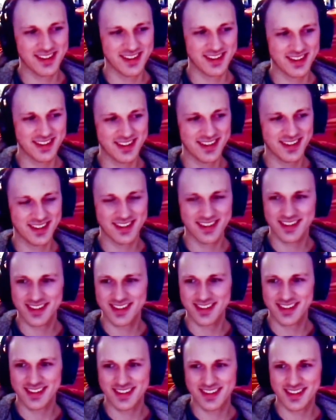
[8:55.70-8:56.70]
Yeah, I
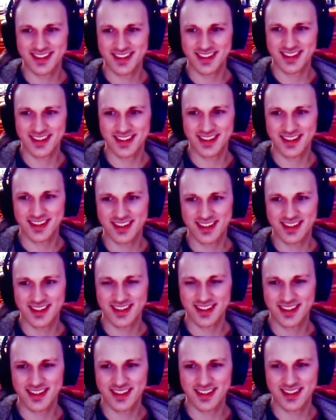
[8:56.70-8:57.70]
don't walk much in
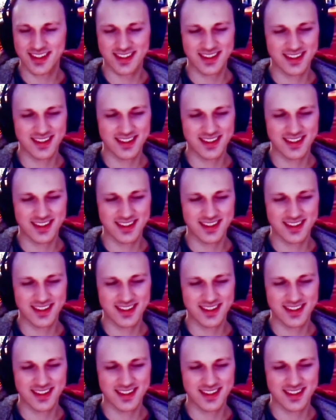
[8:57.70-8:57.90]
general.